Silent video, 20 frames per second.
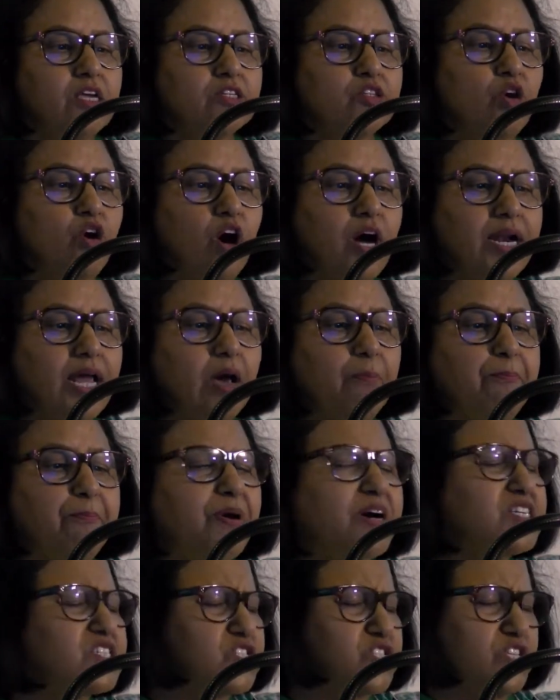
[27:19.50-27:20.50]
So on our
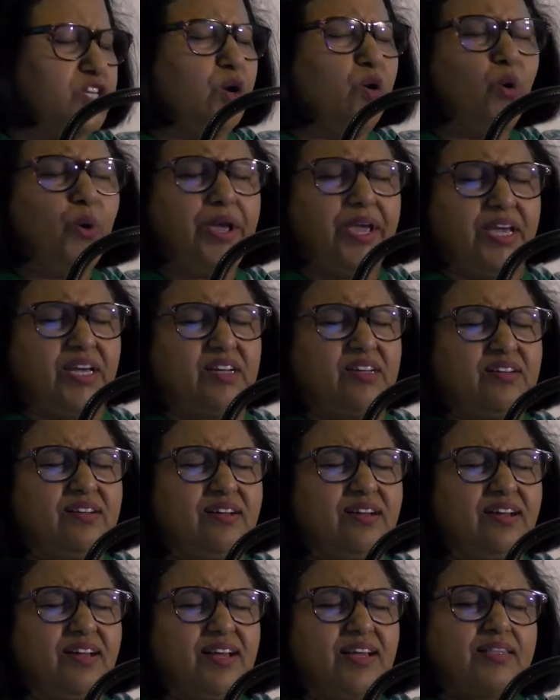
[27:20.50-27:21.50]
pursuing,
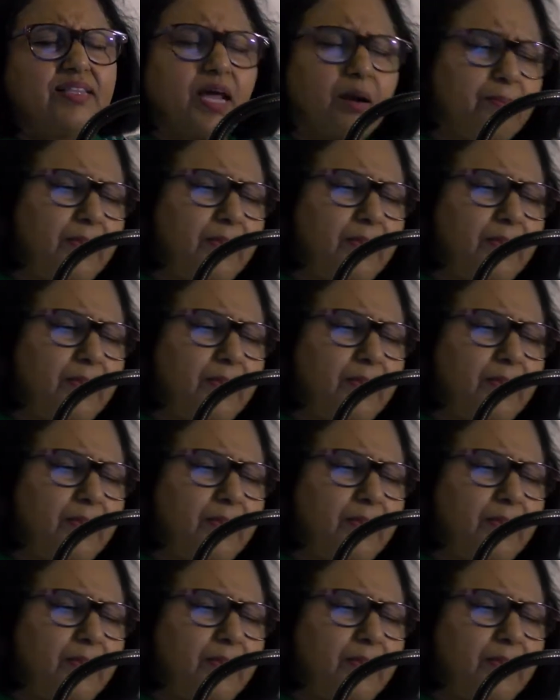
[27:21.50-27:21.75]
there